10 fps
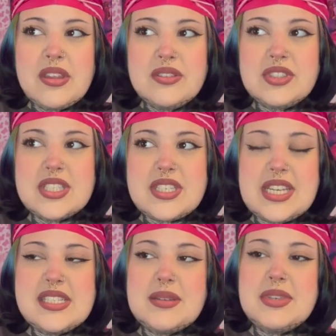For the
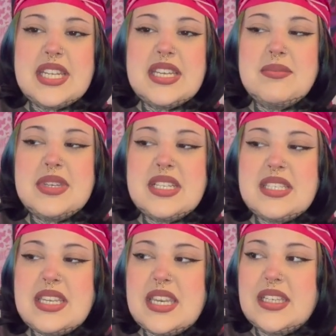taste, I'm getting
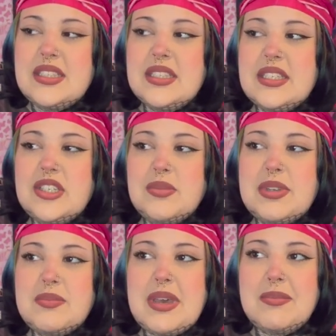minty, a little
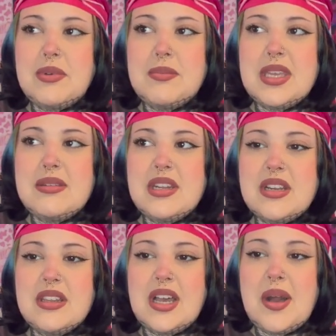bit of peppermint,
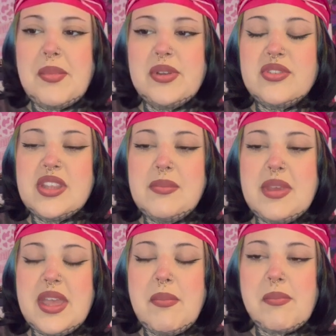not a lot, mostly
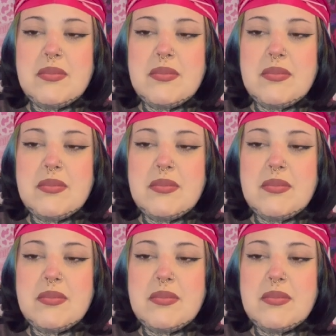mint.